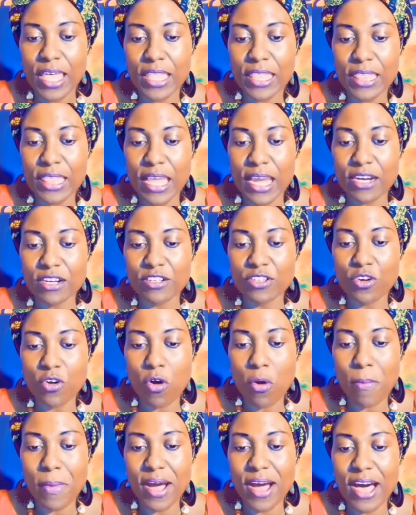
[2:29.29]

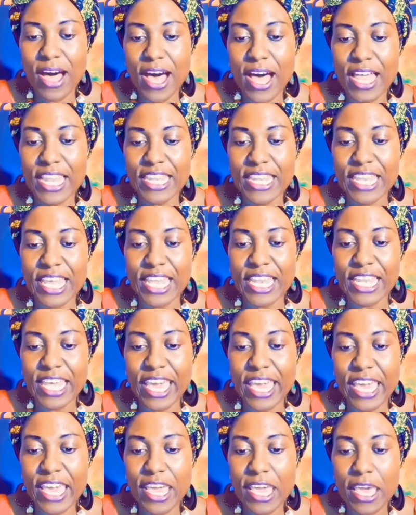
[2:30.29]
Lardoma,
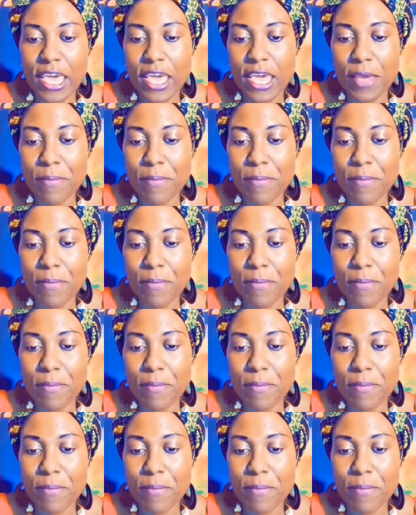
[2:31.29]
Lele,